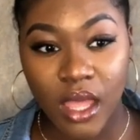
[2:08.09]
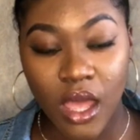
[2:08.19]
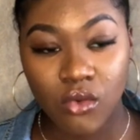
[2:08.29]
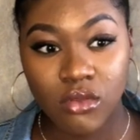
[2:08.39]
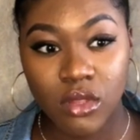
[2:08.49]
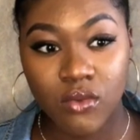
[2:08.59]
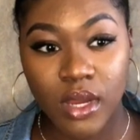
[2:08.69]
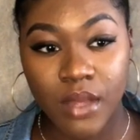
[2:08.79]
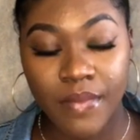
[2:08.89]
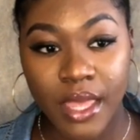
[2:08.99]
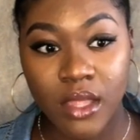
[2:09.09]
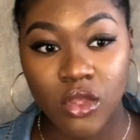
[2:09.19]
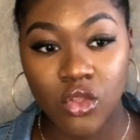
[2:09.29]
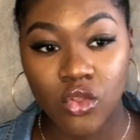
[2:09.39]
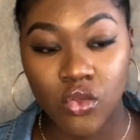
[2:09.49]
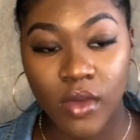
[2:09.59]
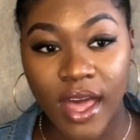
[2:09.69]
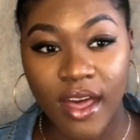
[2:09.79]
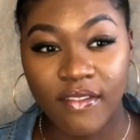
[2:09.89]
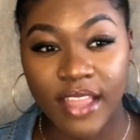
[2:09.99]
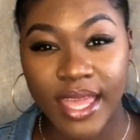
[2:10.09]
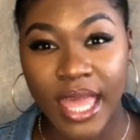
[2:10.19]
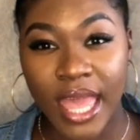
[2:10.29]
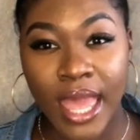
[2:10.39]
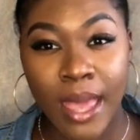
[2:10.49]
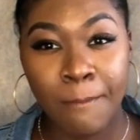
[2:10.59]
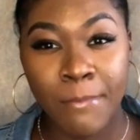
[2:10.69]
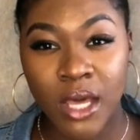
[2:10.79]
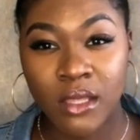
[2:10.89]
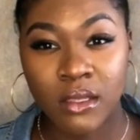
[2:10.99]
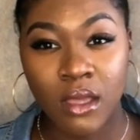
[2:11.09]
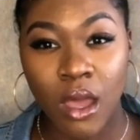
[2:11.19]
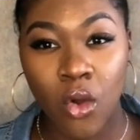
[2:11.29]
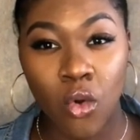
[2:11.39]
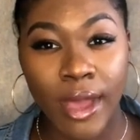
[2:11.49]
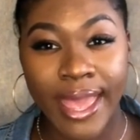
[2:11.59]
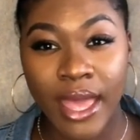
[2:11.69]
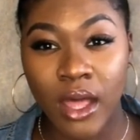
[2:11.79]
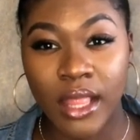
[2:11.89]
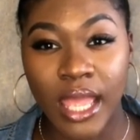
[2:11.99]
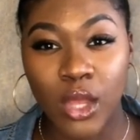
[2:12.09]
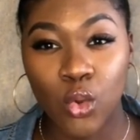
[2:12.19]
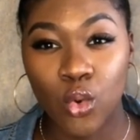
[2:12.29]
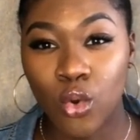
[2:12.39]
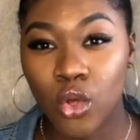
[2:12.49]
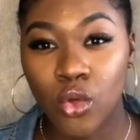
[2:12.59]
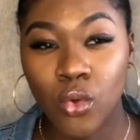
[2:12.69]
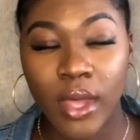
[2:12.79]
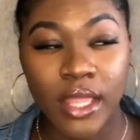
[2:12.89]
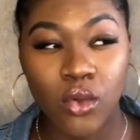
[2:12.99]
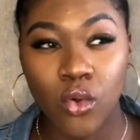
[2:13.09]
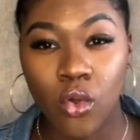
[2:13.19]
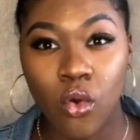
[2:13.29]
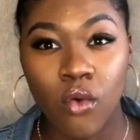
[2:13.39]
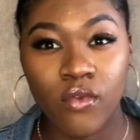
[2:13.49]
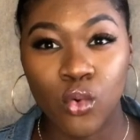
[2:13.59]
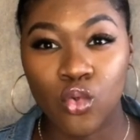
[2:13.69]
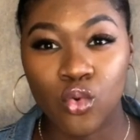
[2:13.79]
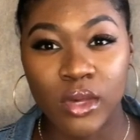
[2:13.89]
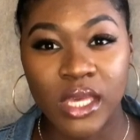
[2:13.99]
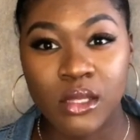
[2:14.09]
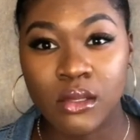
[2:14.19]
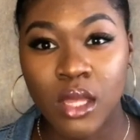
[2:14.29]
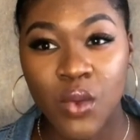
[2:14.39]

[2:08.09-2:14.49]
I also recommend you have like a hair butter or hair like oil, any oil of your choice,